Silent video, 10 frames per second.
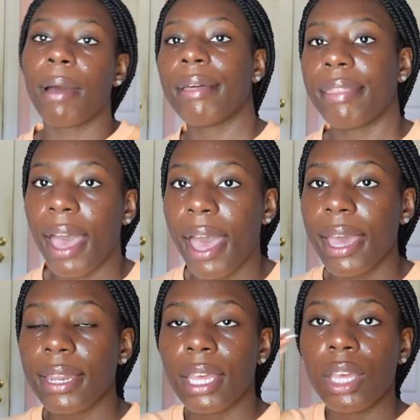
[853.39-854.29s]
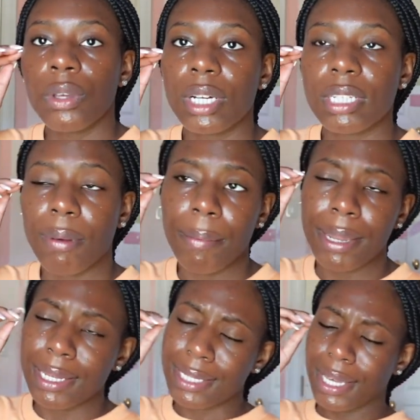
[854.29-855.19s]
by that, you guys are probably
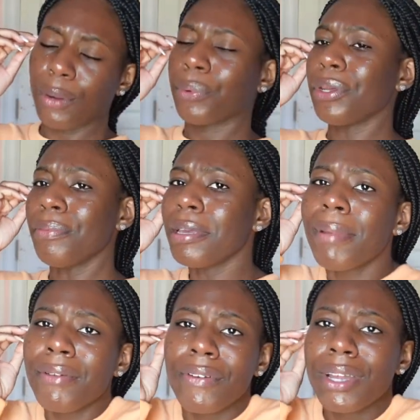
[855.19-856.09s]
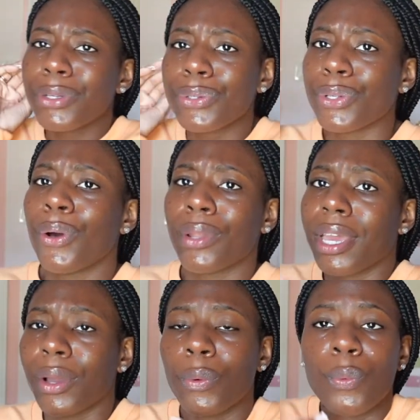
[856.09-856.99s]
like, Dad, what do you mean by find your zone?
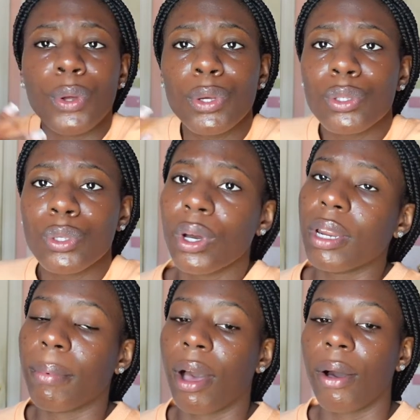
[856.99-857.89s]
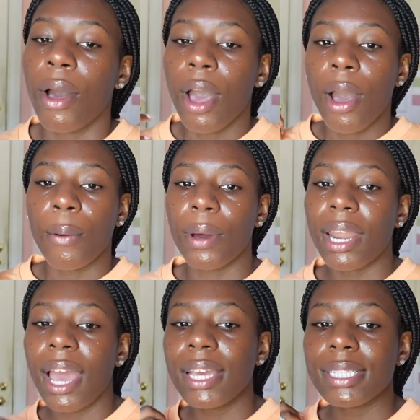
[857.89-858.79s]
Like, what are you talking about?
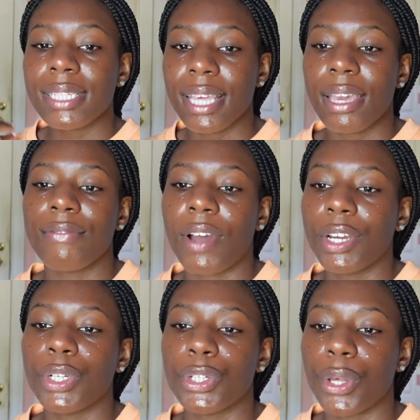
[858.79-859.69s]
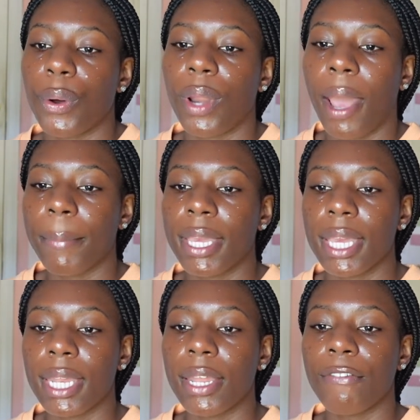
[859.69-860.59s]
When I say find your zone, I
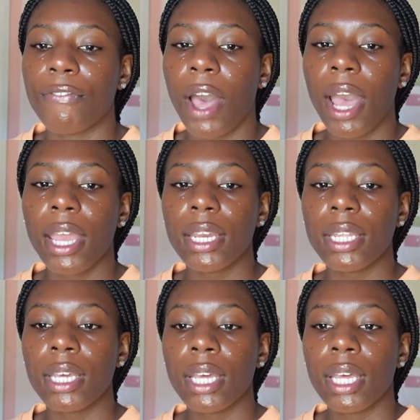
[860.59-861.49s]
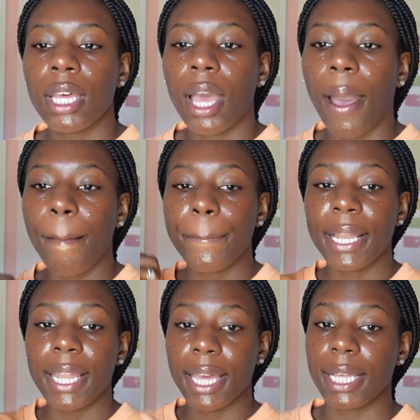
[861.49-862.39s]
mean find a
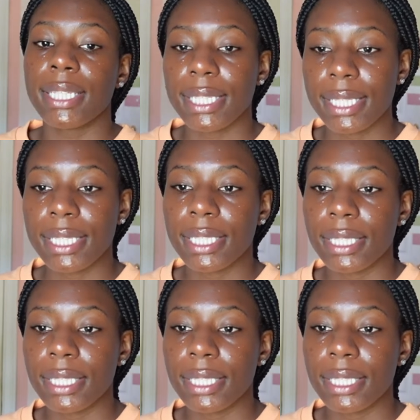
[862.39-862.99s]
place,